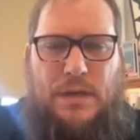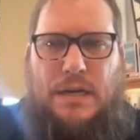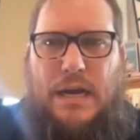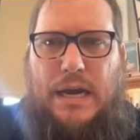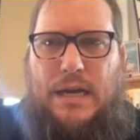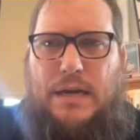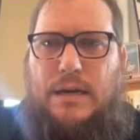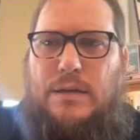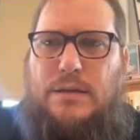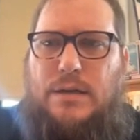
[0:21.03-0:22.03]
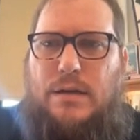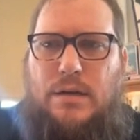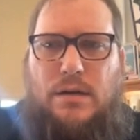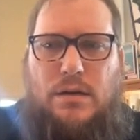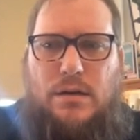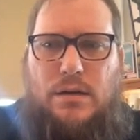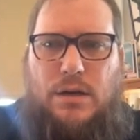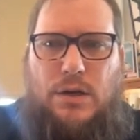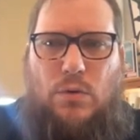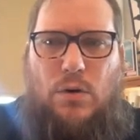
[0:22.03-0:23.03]
And
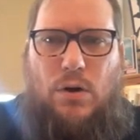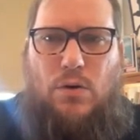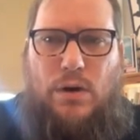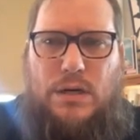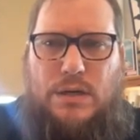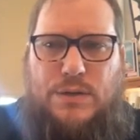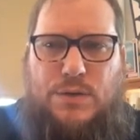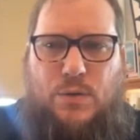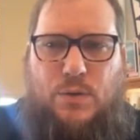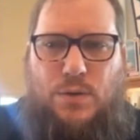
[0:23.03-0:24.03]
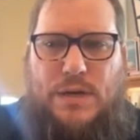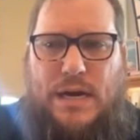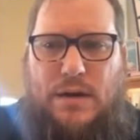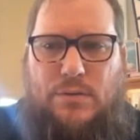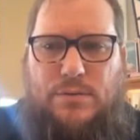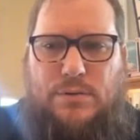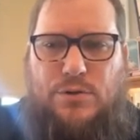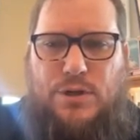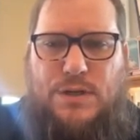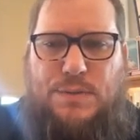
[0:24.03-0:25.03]
you are going to scroll down
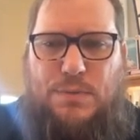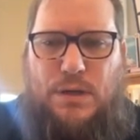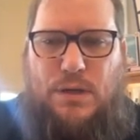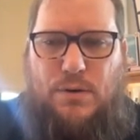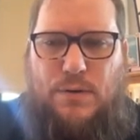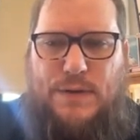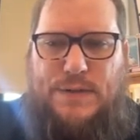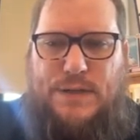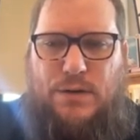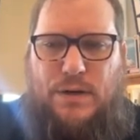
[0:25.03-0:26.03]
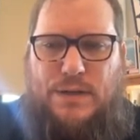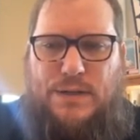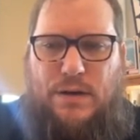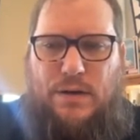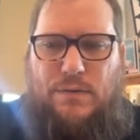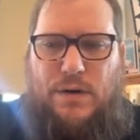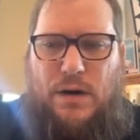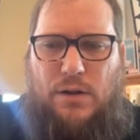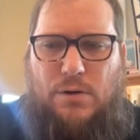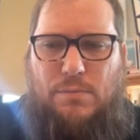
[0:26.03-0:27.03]
just below this series of
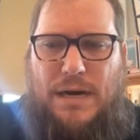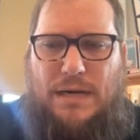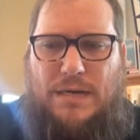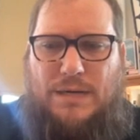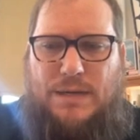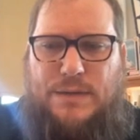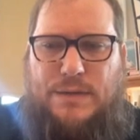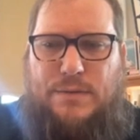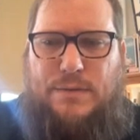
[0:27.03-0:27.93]
colored boxes